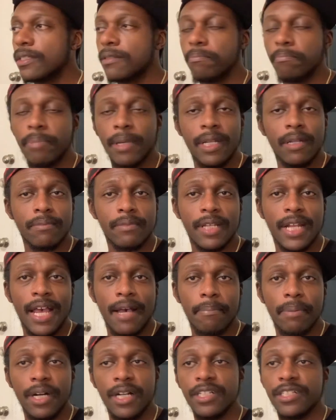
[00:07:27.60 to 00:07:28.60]
to that
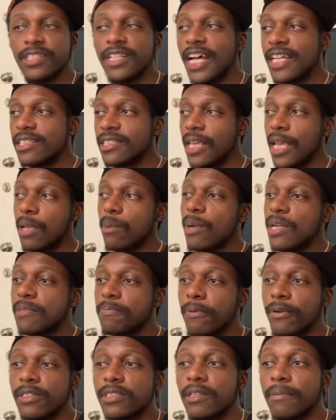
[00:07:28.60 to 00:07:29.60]
punch. Not saying
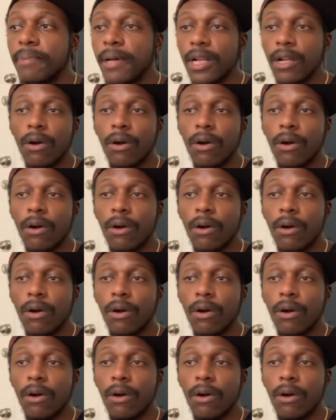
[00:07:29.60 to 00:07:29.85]
Westbrook's a better